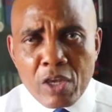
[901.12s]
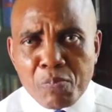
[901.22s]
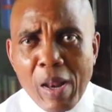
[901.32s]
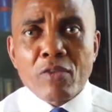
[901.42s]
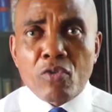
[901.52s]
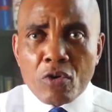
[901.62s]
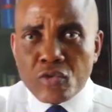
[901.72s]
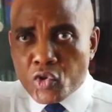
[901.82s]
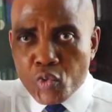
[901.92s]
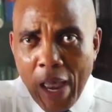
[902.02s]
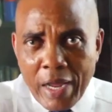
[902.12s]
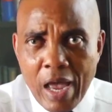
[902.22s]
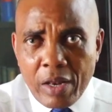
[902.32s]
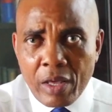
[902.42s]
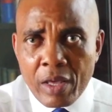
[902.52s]
He's planning to go to swear
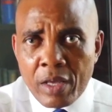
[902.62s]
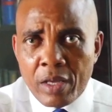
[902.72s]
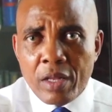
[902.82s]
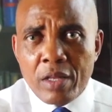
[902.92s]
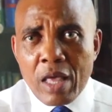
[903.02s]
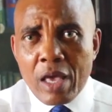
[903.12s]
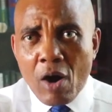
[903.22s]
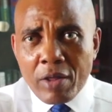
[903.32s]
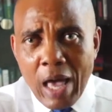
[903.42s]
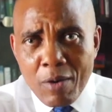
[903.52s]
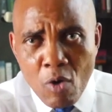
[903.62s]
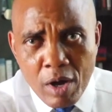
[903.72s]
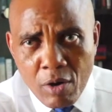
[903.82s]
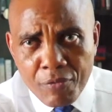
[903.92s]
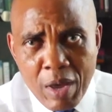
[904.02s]
again. The other
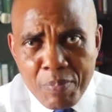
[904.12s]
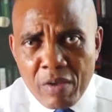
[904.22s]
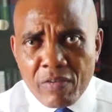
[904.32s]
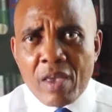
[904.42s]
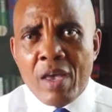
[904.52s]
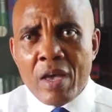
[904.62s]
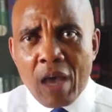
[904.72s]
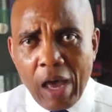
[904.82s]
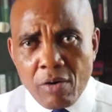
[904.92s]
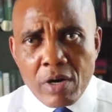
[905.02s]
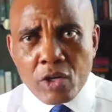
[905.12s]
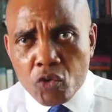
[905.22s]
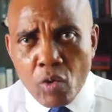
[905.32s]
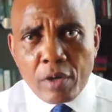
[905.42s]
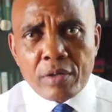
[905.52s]
one of APC had already
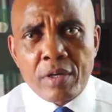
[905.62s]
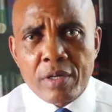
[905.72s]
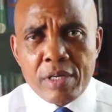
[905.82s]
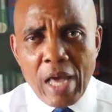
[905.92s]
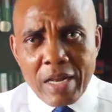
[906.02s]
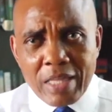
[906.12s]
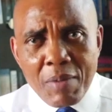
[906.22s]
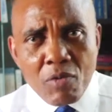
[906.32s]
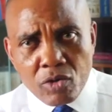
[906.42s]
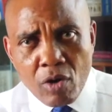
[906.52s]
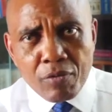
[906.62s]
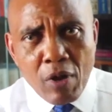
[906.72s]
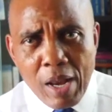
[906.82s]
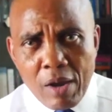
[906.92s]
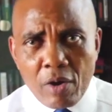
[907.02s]
sworn at the time he was governor
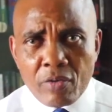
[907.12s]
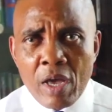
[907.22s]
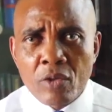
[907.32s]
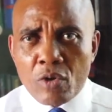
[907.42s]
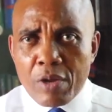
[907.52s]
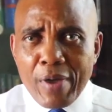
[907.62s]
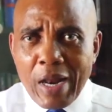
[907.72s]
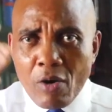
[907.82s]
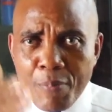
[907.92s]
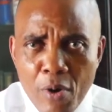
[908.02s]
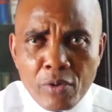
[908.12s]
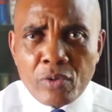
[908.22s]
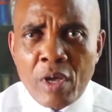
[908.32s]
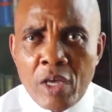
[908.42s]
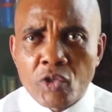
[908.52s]
in Lagos to defend and
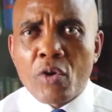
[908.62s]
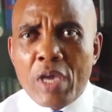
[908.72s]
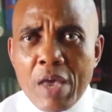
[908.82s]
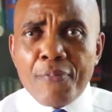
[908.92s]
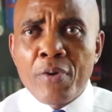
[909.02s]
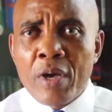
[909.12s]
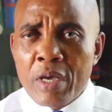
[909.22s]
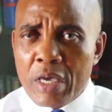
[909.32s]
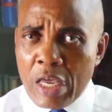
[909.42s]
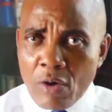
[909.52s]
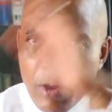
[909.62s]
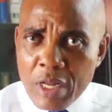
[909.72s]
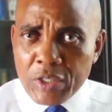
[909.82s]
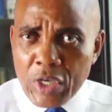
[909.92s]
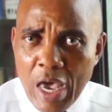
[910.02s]
uphold. So if in all
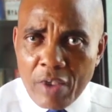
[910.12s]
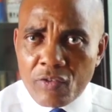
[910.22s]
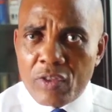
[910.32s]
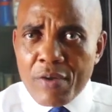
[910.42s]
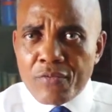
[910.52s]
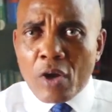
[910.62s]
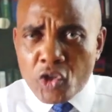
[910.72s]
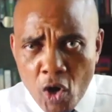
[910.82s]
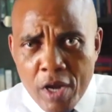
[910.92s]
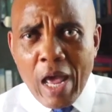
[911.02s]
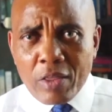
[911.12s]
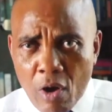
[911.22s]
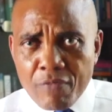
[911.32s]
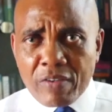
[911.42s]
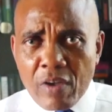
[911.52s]
these years they've not joined that
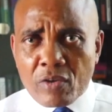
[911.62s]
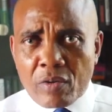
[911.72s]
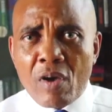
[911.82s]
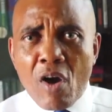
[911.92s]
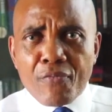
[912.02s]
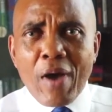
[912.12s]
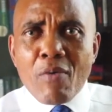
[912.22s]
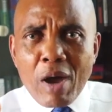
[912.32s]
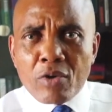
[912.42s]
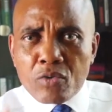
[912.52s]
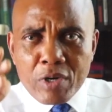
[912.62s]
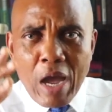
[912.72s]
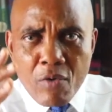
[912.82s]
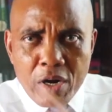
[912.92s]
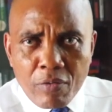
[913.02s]
conversation of how we're going to
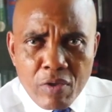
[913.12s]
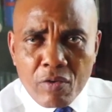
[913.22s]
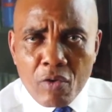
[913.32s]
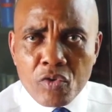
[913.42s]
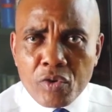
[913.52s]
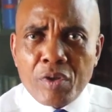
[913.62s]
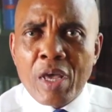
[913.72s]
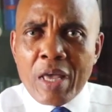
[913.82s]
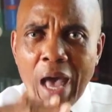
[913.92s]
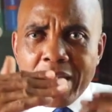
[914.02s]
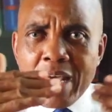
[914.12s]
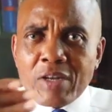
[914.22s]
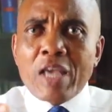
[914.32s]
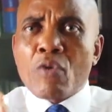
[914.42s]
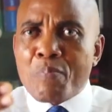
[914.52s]
get rid of this constitution, and they
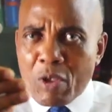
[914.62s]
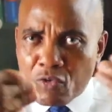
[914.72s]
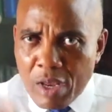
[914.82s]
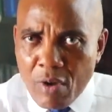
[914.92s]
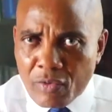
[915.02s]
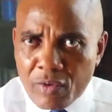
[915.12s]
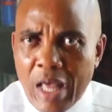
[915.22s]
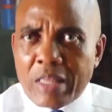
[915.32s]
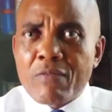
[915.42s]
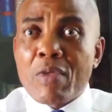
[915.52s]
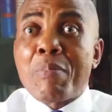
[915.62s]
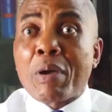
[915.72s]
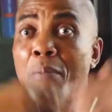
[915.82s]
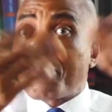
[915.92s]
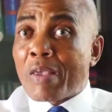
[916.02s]
tend to persuade us that if they
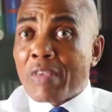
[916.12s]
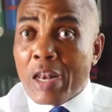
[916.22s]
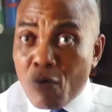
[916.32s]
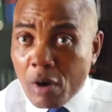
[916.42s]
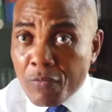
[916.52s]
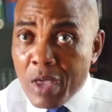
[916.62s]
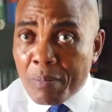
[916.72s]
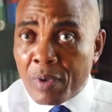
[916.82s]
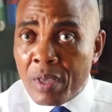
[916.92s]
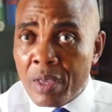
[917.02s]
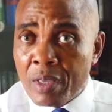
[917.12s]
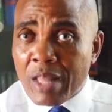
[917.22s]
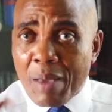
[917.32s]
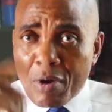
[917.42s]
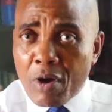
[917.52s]
become president, any one of them
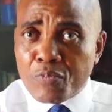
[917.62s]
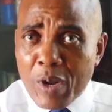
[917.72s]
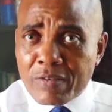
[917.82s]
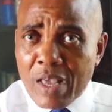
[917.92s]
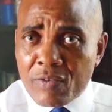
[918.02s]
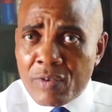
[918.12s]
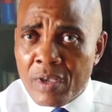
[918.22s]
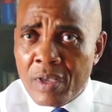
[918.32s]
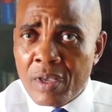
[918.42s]
that becomes president